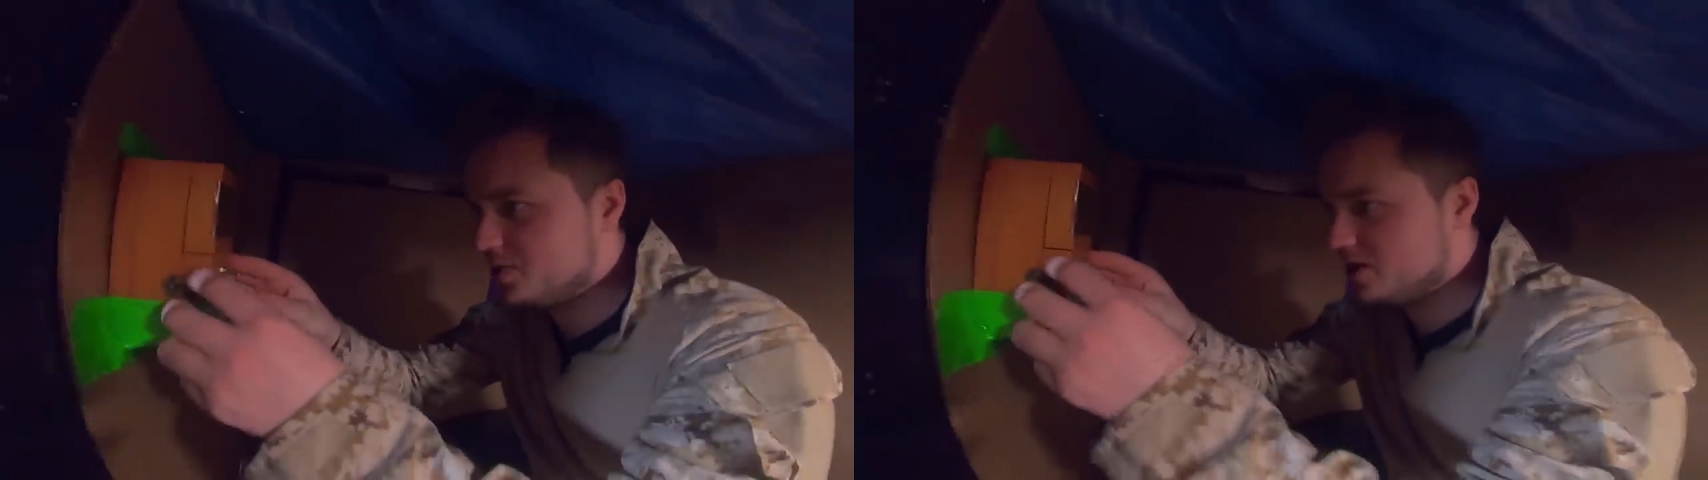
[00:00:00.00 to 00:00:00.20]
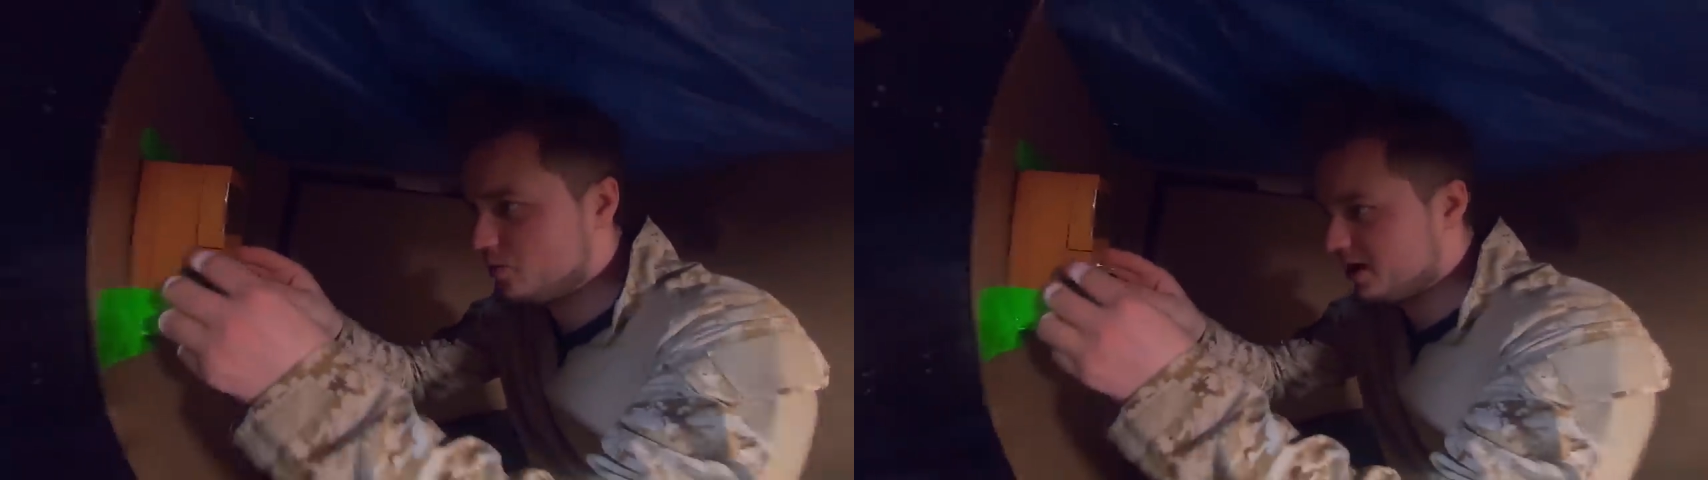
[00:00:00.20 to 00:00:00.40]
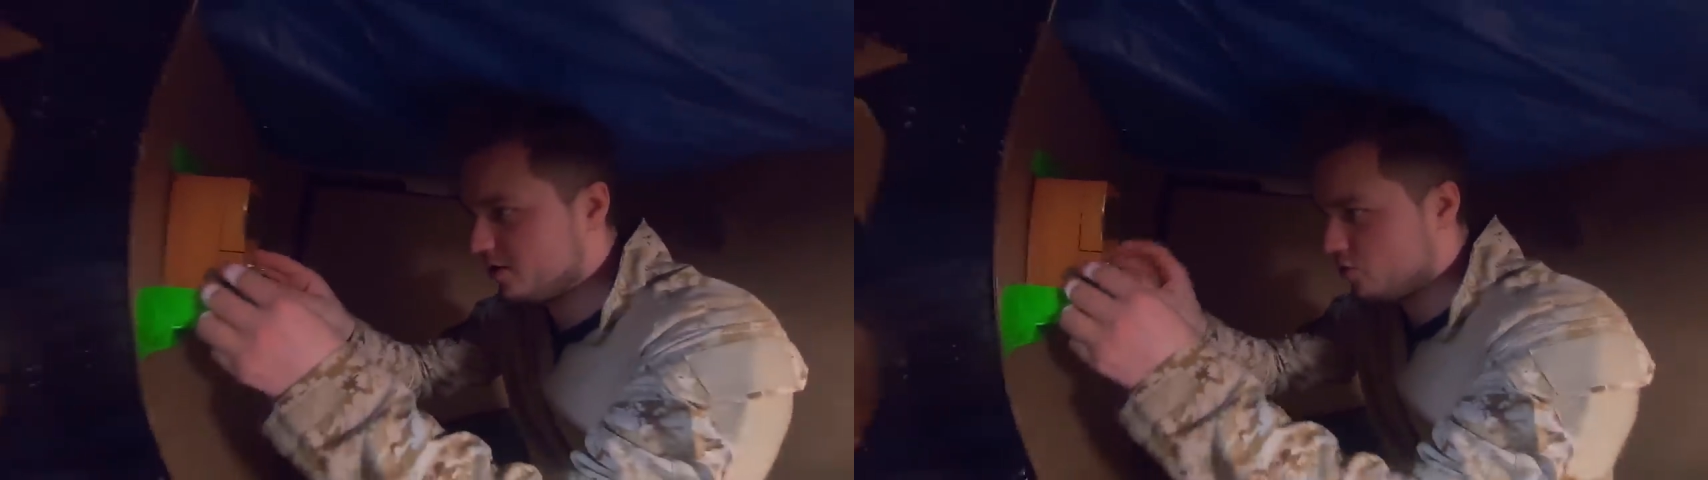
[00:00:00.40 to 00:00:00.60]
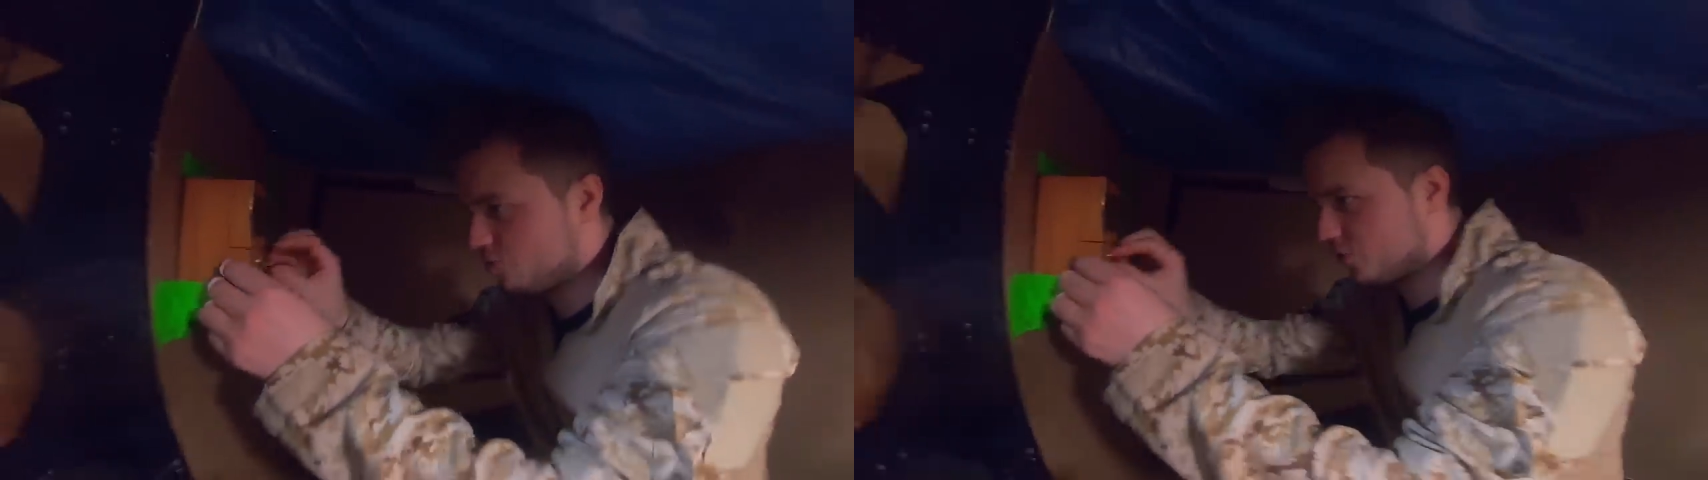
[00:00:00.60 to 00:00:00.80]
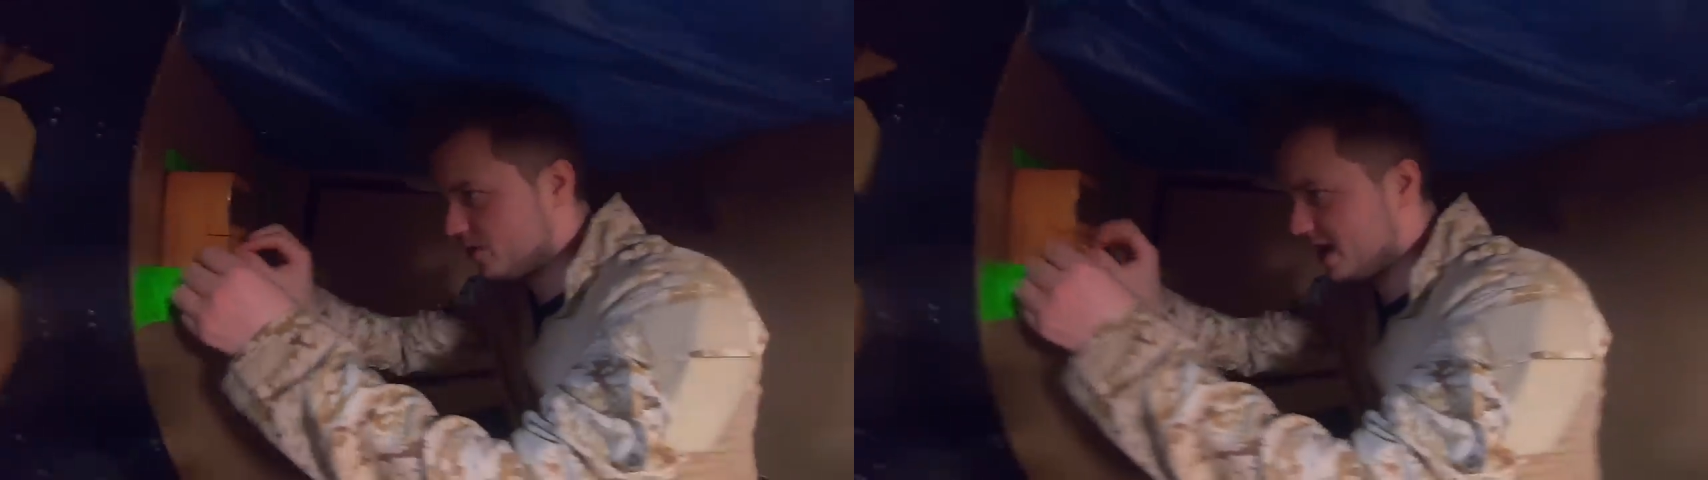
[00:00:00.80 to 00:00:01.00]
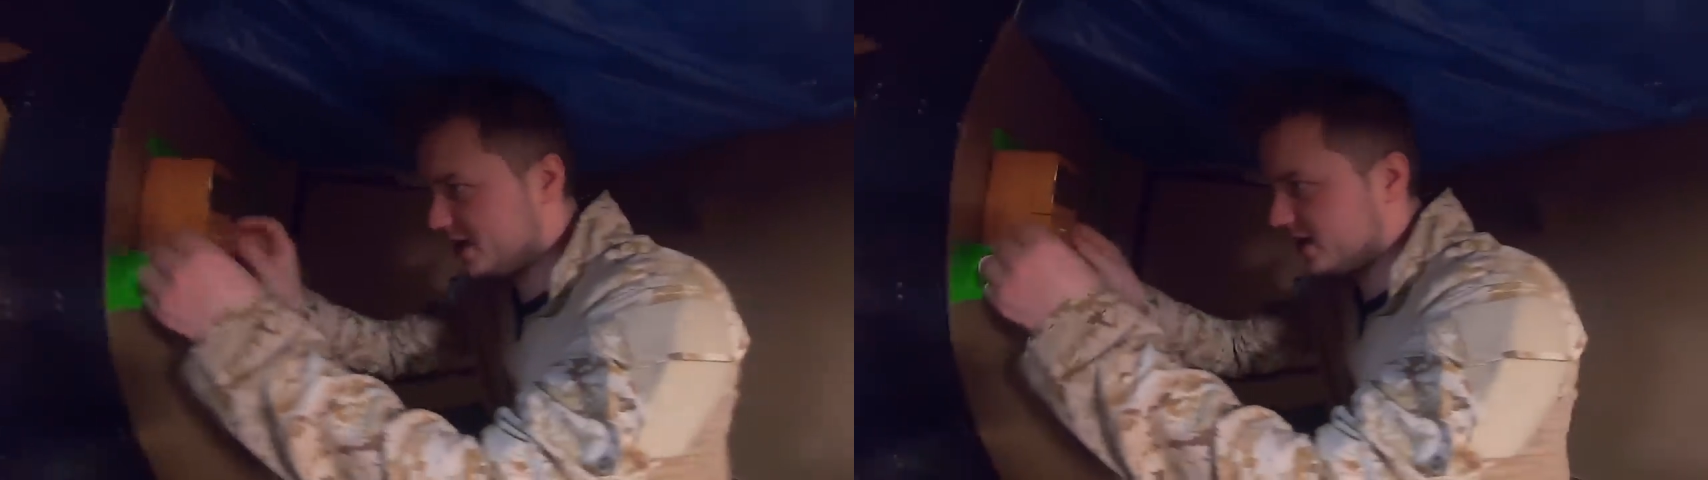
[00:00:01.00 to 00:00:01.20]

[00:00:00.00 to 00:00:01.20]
be a way to override